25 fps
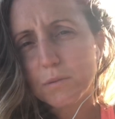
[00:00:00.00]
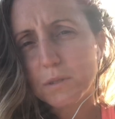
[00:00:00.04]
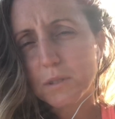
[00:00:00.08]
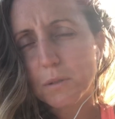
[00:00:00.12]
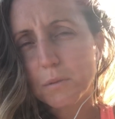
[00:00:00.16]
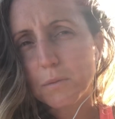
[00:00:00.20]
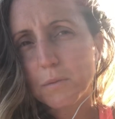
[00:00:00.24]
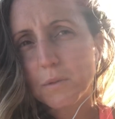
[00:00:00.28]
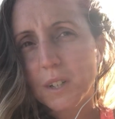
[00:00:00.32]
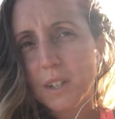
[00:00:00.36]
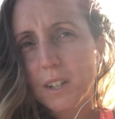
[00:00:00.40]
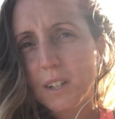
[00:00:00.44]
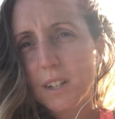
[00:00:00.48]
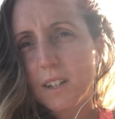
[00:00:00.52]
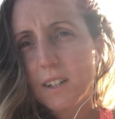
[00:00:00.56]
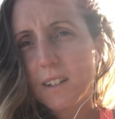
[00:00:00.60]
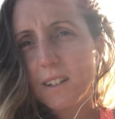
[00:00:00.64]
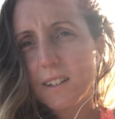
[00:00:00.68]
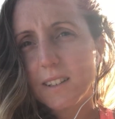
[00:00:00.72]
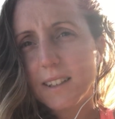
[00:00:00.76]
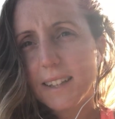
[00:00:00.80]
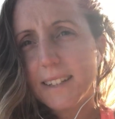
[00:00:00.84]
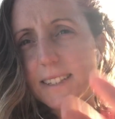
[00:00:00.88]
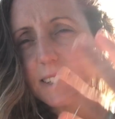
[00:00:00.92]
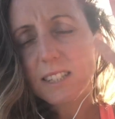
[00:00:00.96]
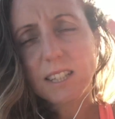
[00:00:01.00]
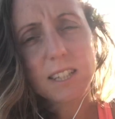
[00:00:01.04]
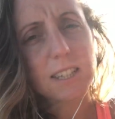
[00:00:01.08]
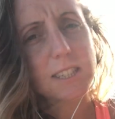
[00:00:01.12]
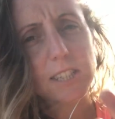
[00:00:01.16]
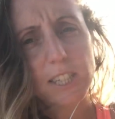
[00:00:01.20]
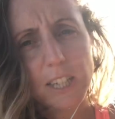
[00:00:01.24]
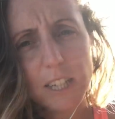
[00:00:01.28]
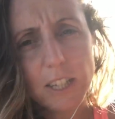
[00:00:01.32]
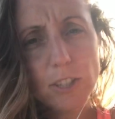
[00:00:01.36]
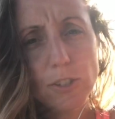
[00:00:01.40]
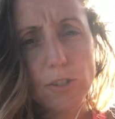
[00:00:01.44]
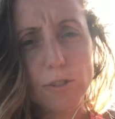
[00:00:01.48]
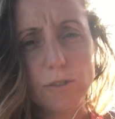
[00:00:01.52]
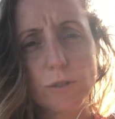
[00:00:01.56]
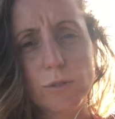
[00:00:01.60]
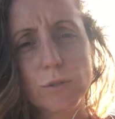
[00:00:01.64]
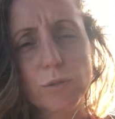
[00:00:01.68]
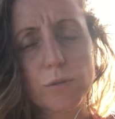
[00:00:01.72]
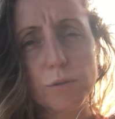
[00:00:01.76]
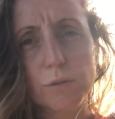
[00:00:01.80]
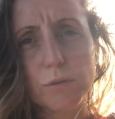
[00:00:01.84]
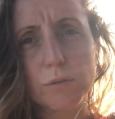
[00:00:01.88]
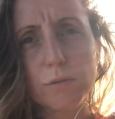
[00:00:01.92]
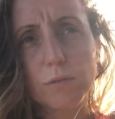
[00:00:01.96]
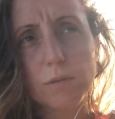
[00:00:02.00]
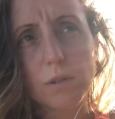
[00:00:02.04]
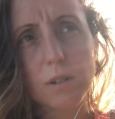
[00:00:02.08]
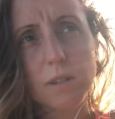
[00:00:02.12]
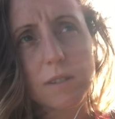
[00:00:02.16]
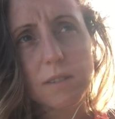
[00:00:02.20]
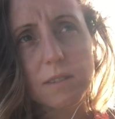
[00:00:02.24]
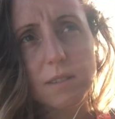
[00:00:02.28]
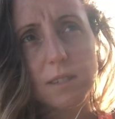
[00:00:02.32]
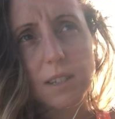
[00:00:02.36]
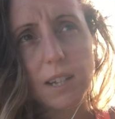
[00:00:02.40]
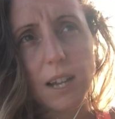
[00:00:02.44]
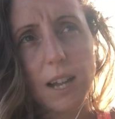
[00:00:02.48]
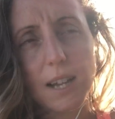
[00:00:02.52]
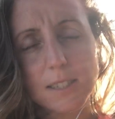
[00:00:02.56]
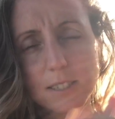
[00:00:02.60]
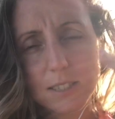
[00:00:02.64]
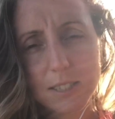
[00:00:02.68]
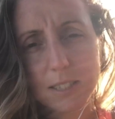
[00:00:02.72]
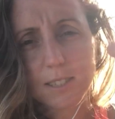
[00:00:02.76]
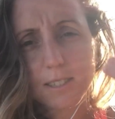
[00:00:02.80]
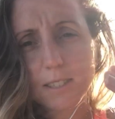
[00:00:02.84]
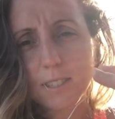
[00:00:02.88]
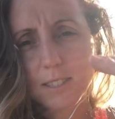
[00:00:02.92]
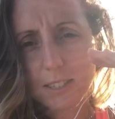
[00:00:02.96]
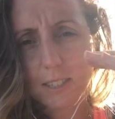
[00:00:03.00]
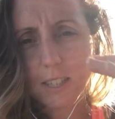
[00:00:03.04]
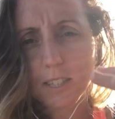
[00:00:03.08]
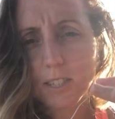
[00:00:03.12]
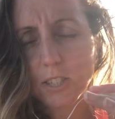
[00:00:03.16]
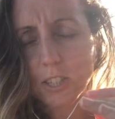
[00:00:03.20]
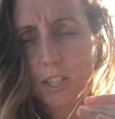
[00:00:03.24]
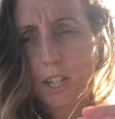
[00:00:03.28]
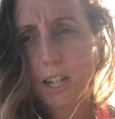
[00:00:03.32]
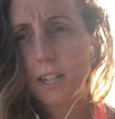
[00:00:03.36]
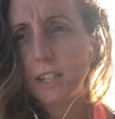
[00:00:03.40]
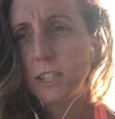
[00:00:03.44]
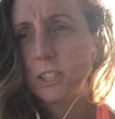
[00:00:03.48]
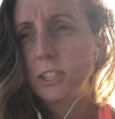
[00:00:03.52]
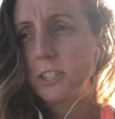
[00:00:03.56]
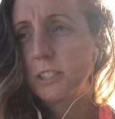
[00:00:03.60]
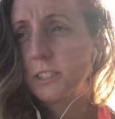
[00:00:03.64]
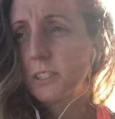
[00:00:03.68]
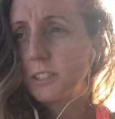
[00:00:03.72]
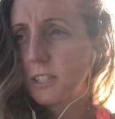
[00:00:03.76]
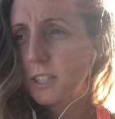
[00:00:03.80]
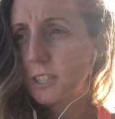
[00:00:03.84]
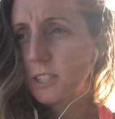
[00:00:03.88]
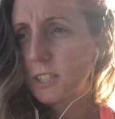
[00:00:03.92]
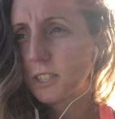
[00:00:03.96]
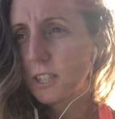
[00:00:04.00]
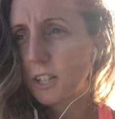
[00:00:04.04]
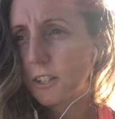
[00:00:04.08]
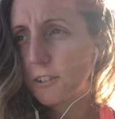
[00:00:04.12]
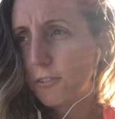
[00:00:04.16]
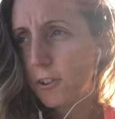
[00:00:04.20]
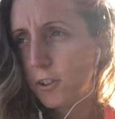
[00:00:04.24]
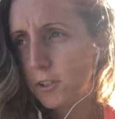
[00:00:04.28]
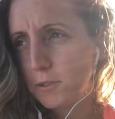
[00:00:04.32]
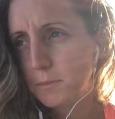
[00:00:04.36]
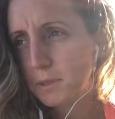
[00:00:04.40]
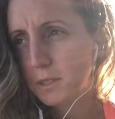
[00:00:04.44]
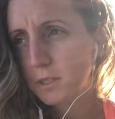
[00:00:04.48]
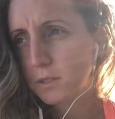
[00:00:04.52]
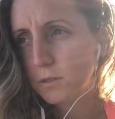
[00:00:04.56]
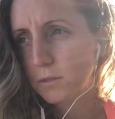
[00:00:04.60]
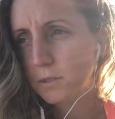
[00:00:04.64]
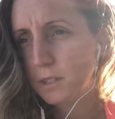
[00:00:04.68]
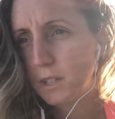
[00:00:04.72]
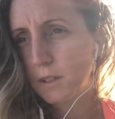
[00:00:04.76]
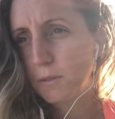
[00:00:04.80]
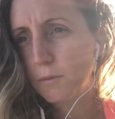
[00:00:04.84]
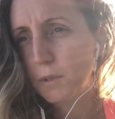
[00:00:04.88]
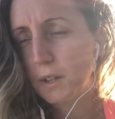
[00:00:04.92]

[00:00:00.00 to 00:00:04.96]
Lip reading: So let's continue school at distance education instead of homeschooling.